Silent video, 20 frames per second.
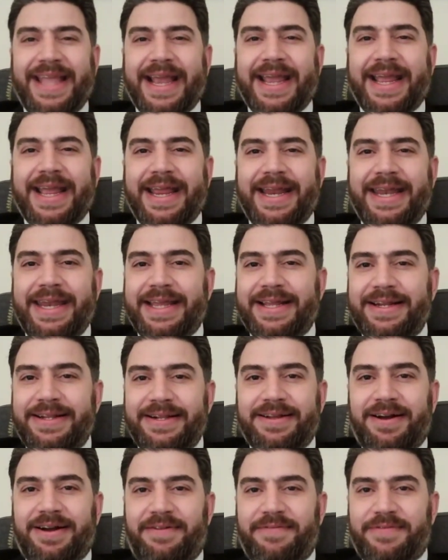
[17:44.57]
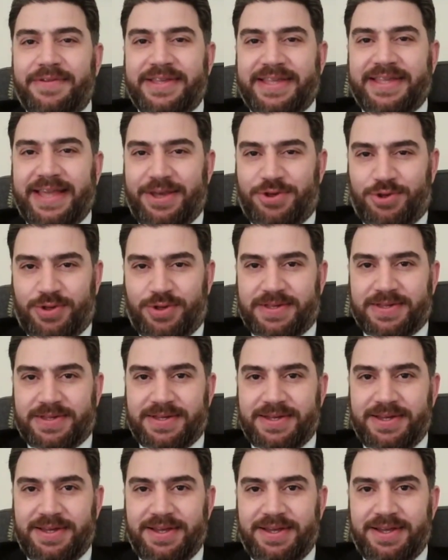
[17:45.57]
technical
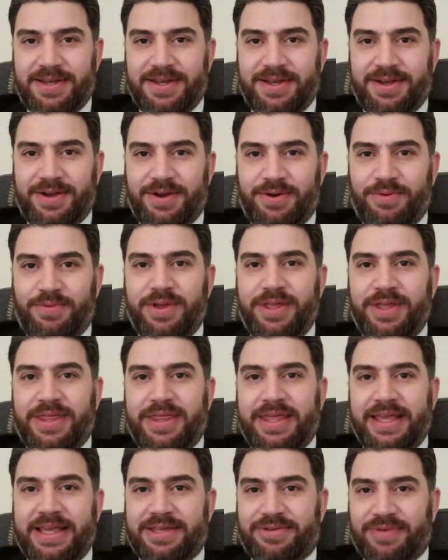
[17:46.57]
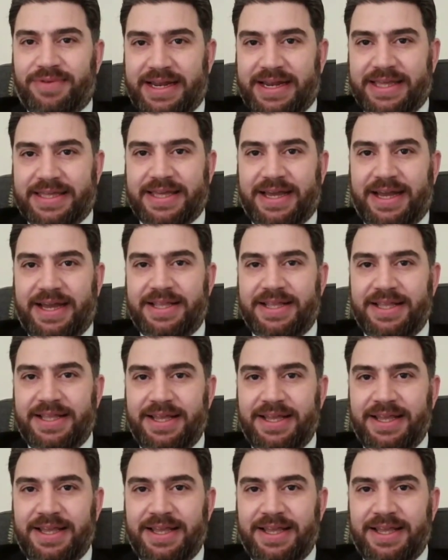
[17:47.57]
conversations with the Israeli side.